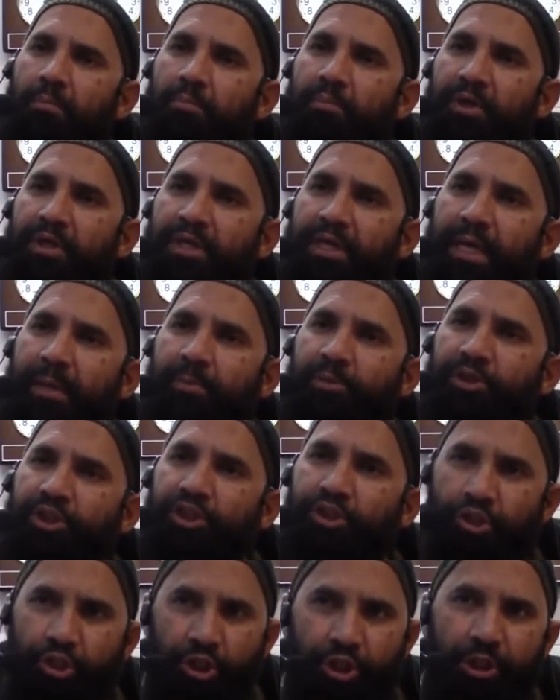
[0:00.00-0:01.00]
became
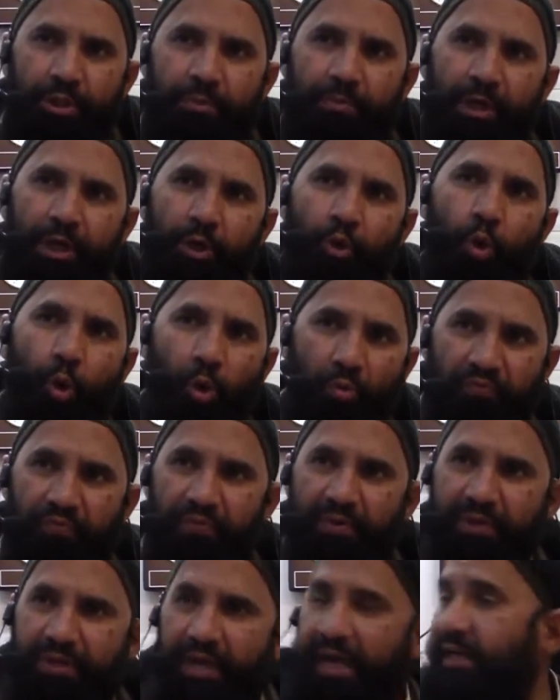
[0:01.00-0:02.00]
yatim and
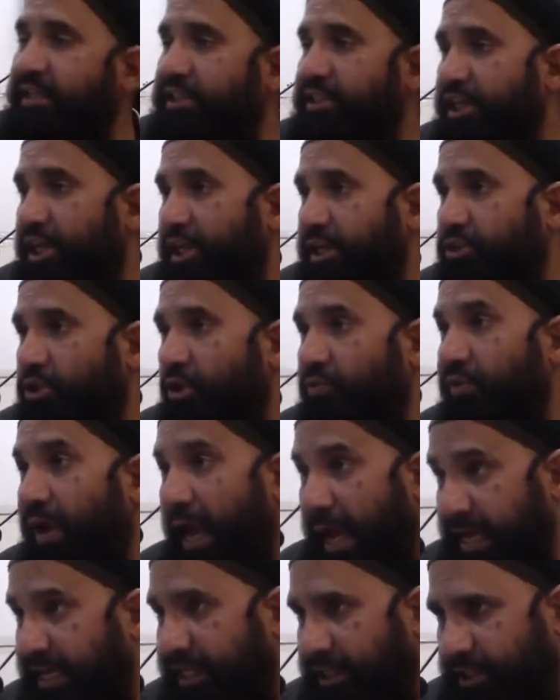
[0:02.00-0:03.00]
orphan at the age
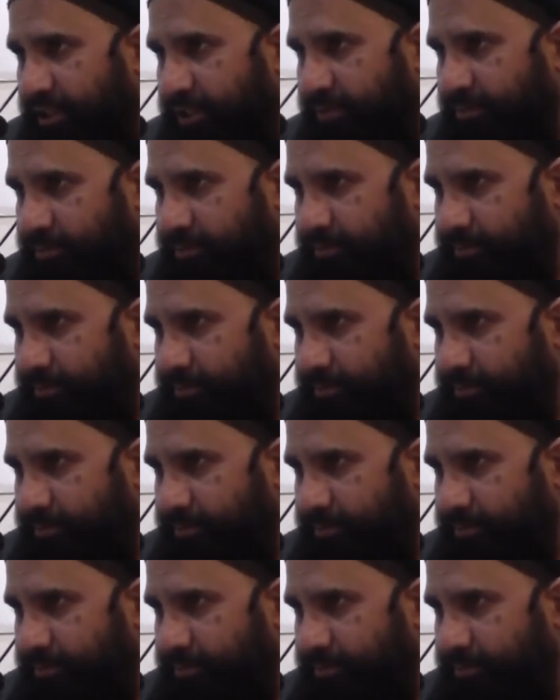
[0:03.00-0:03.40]
of 8.